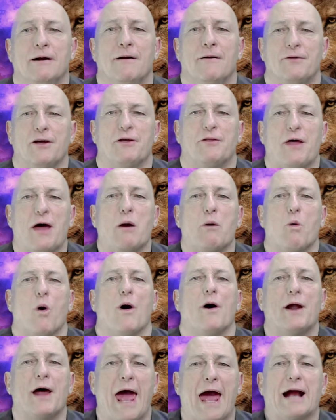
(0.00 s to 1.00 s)
that they
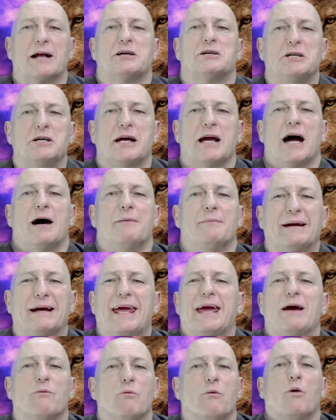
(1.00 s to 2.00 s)
want to actually come and
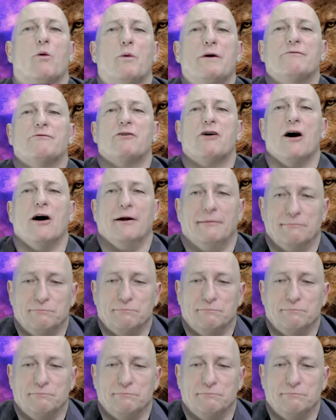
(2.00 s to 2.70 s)
get what we've got.